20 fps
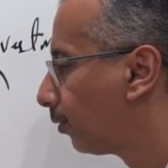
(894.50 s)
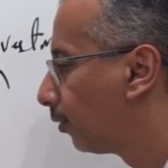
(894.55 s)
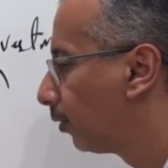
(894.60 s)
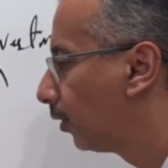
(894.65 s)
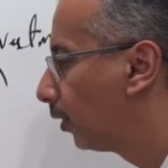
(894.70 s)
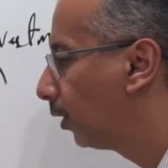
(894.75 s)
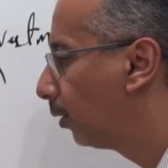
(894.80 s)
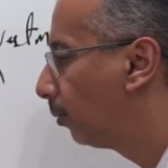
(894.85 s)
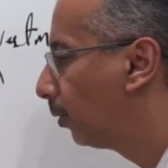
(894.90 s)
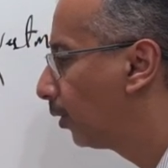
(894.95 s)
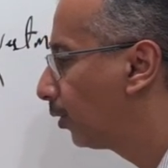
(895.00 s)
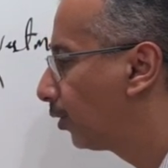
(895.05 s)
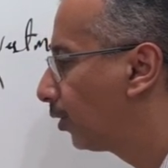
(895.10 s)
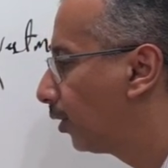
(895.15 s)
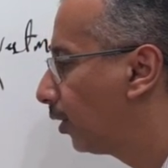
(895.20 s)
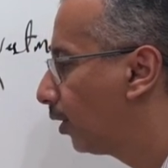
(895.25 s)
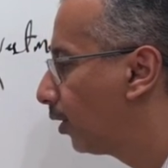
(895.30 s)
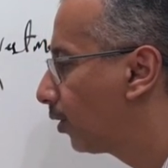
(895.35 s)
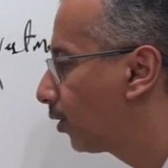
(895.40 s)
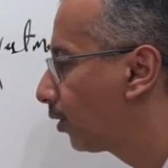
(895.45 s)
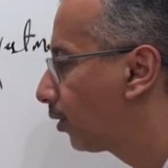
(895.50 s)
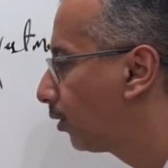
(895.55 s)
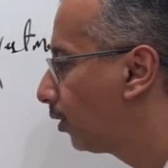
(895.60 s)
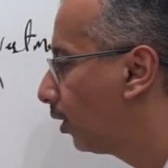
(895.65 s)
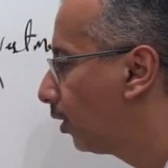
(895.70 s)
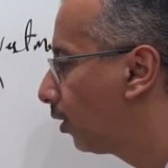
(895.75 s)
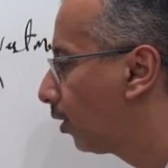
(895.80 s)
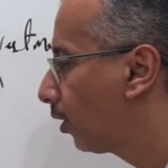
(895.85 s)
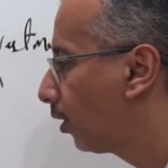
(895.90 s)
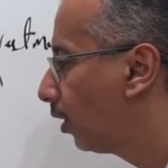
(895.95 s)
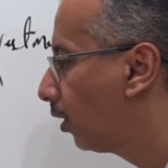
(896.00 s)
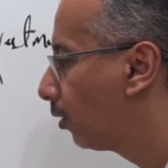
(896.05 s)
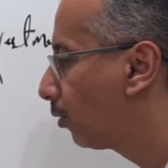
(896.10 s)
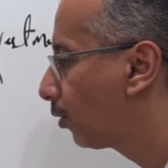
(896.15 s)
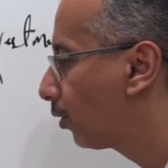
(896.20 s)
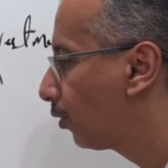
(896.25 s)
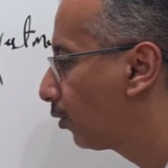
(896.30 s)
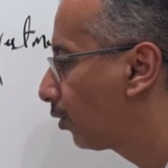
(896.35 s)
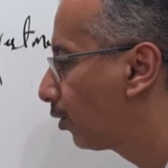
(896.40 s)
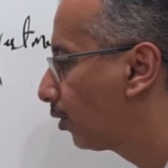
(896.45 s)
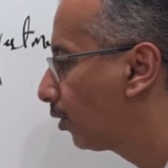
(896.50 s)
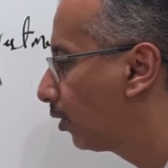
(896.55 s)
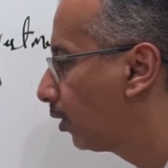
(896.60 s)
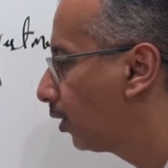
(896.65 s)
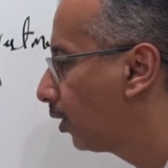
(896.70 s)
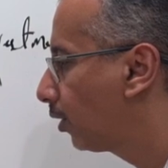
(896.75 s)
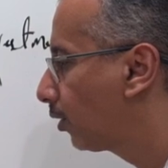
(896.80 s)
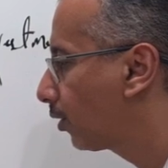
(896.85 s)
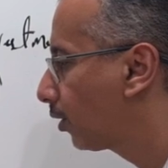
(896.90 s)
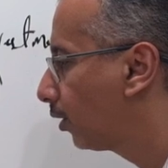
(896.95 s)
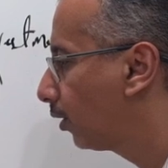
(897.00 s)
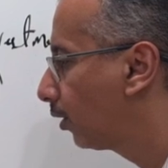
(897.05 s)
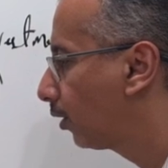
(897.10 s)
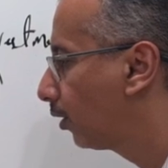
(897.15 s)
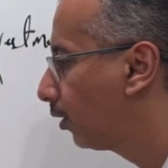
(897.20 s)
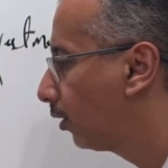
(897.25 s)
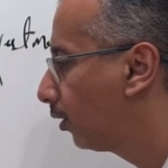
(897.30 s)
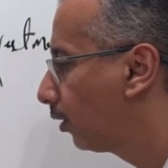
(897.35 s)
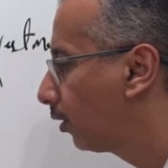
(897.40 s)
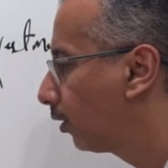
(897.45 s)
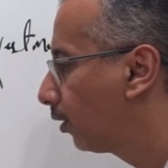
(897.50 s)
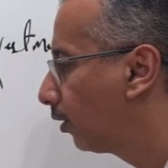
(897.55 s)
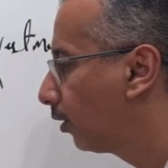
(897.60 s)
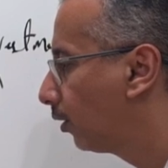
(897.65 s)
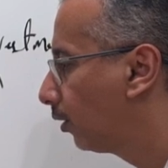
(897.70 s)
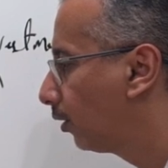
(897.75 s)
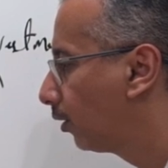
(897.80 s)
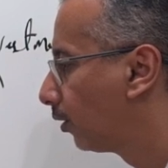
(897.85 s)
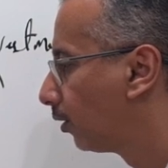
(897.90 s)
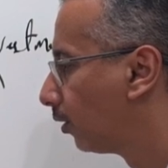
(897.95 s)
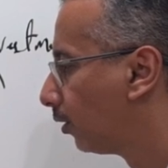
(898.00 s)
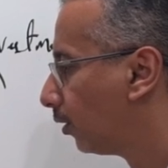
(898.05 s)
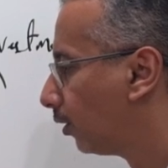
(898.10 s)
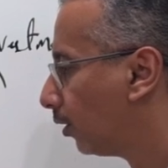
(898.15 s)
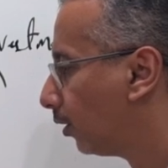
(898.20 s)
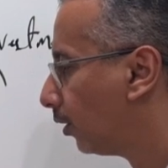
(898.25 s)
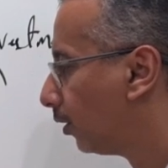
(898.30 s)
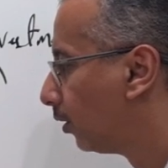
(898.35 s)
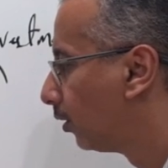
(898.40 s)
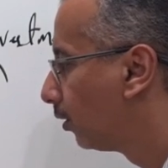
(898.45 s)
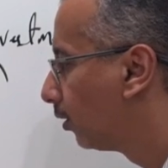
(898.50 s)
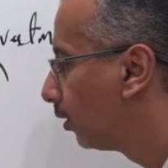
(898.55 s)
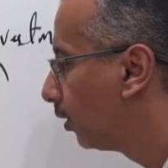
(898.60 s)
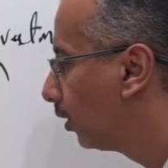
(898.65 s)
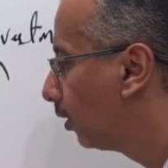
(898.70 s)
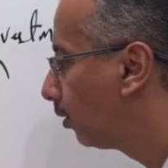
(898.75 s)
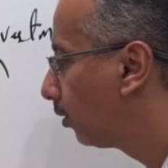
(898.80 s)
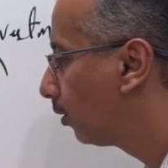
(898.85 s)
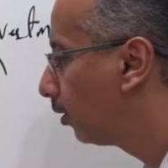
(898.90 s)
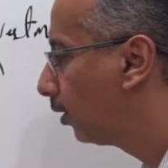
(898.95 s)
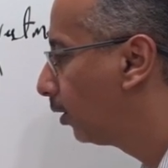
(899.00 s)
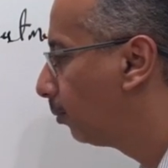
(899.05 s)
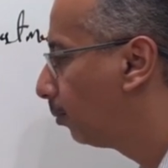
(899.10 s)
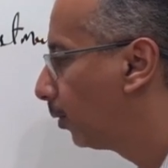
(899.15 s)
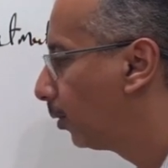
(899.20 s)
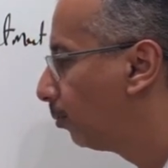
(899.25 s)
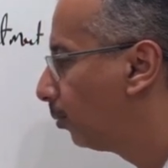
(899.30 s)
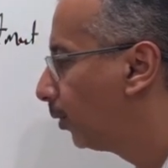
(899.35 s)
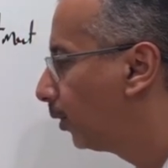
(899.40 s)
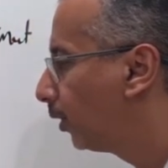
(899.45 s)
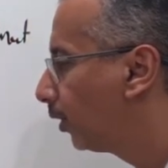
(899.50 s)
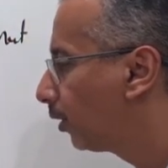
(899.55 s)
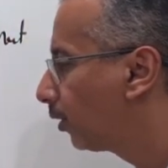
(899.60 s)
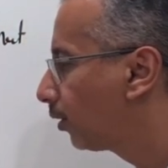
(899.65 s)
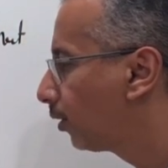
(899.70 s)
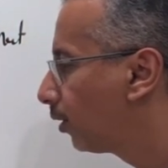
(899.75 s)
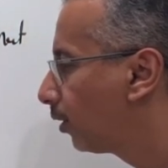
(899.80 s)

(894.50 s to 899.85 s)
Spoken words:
They purchase 10,000 shares. I think I already prepared